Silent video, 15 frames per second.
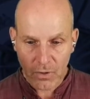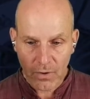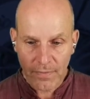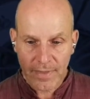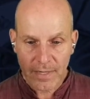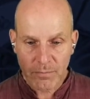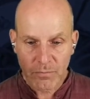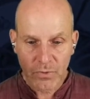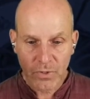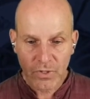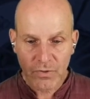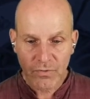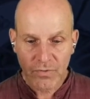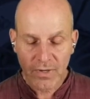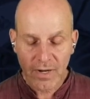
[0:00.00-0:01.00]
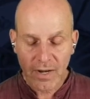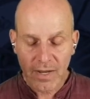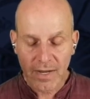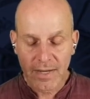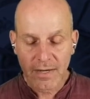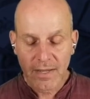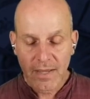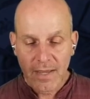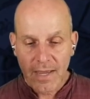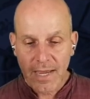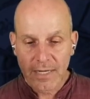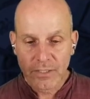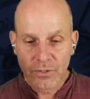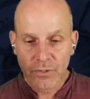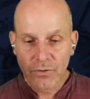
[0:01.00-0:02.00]
on that Mercury line,
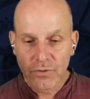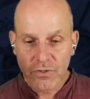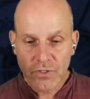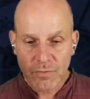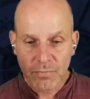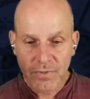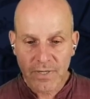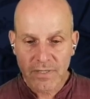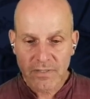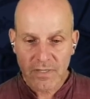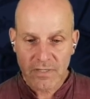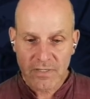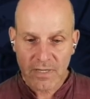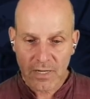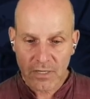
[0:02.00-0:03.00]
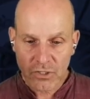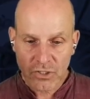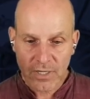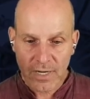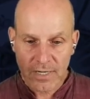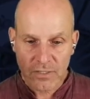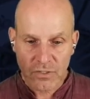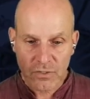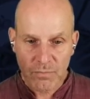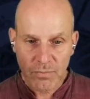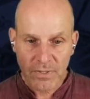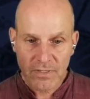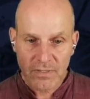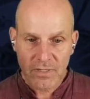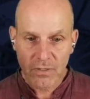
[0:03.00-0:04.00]
and Uranus brings in sudden changes,
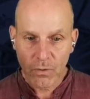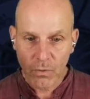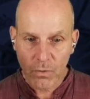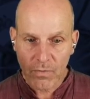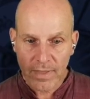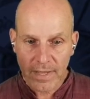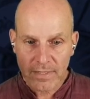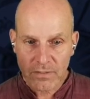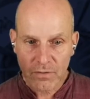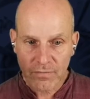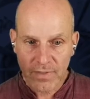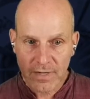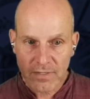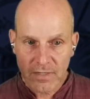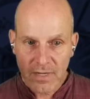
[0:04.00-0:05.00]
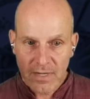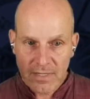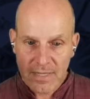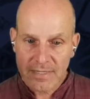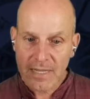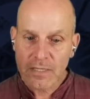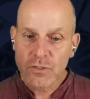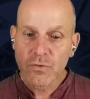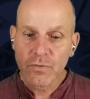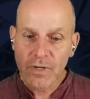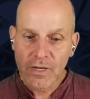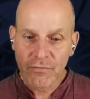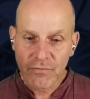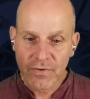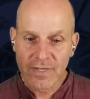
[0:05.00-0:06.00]
brings in all that sort of that doesn't really
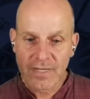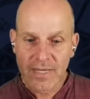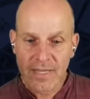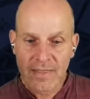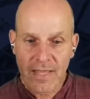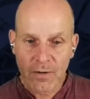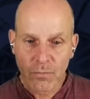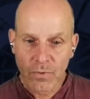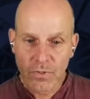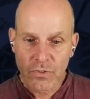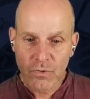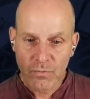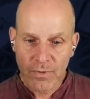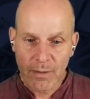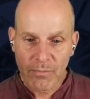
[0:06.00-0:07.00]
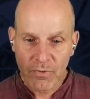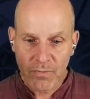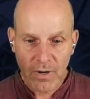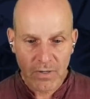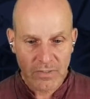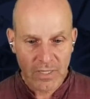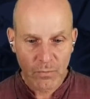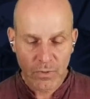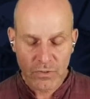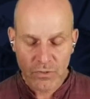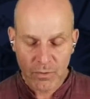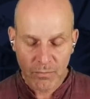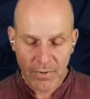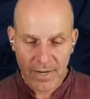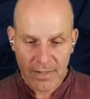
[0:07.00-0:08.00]
fit in, that wants to rebel rouse, that wants to
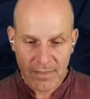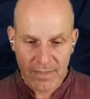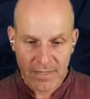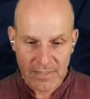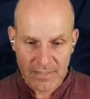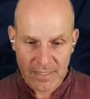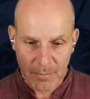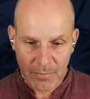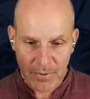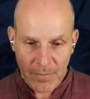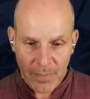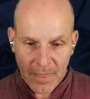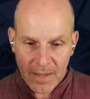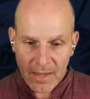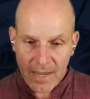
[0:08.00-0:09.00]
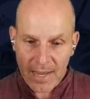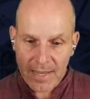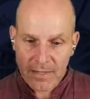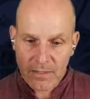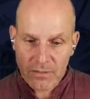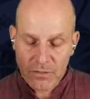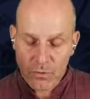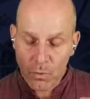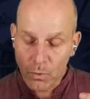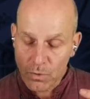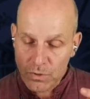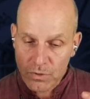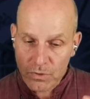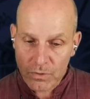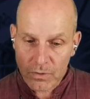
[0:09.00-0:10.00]
break things up. And
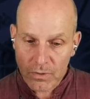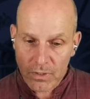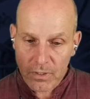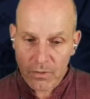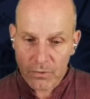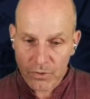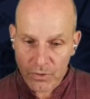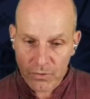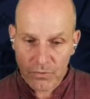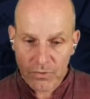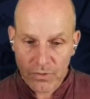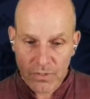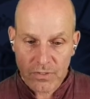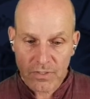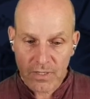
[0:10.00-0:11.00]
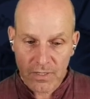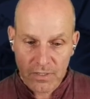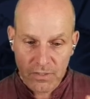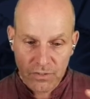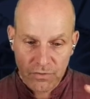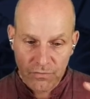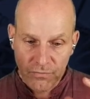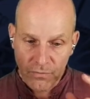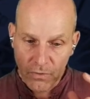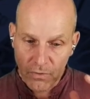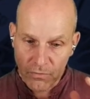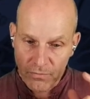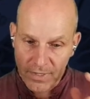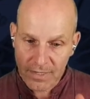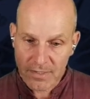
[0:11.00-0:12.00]
also Uranus is for
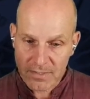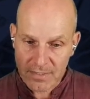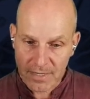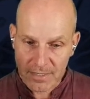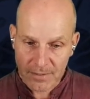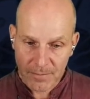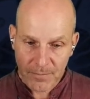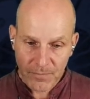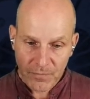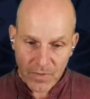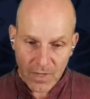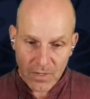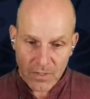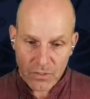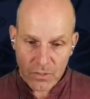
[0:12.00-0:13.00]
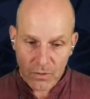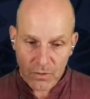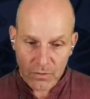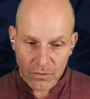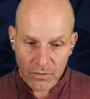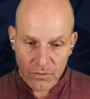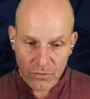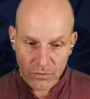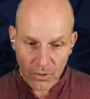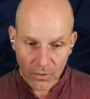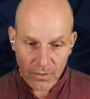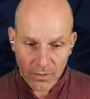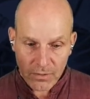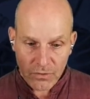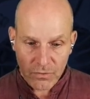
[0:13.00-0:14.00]
real estate. So
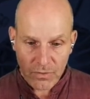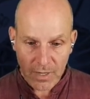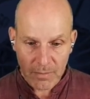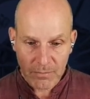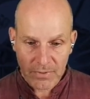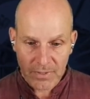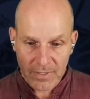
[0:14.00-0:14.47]
Donald Trump,